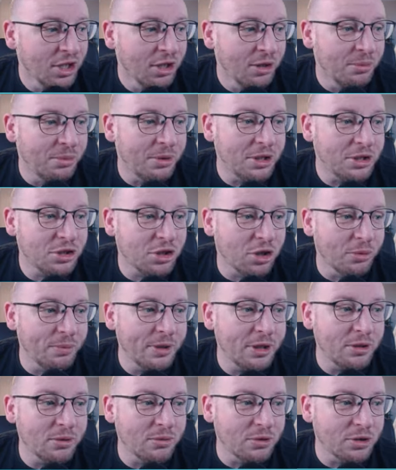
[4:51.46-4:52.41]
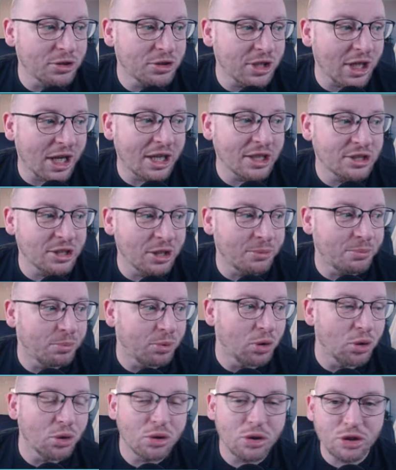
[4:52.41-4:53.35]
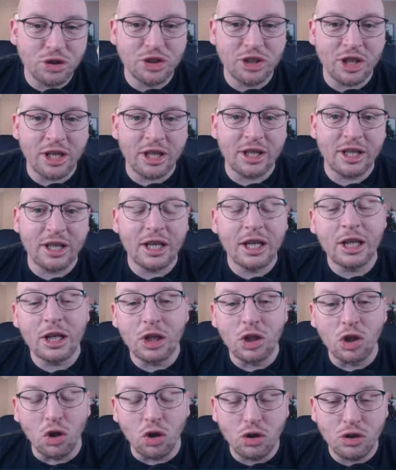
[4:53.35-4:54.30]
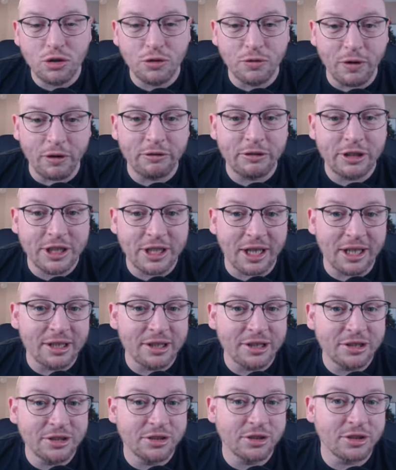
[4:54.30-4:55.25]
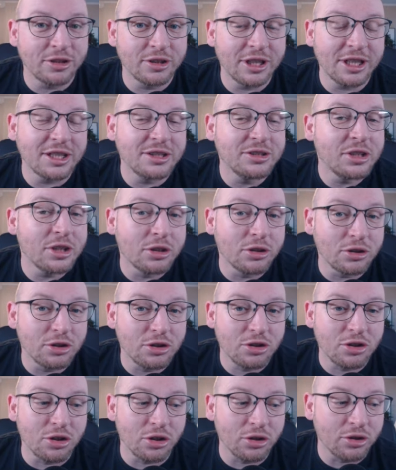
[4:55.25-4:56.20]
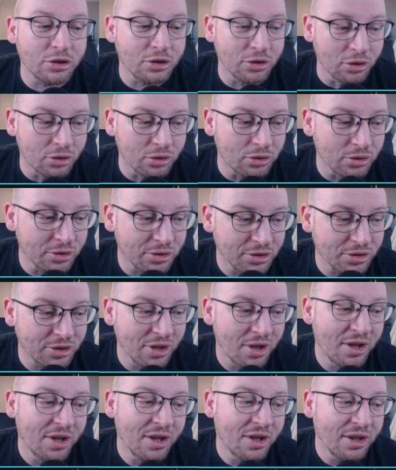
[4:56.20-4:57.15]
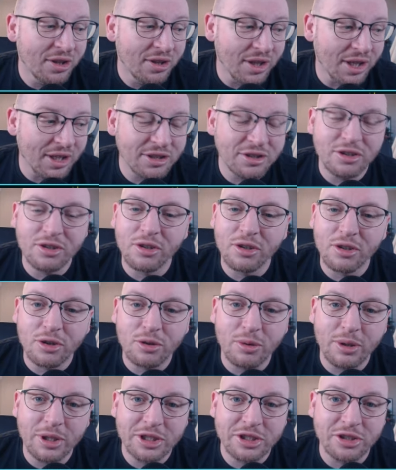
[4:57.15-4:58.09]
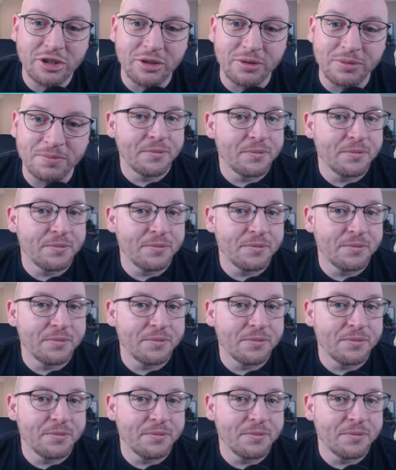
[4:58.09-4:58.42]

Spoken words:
But he's coming to us as a poacher. He looks very talented. Is he going to score the goals? That's another question.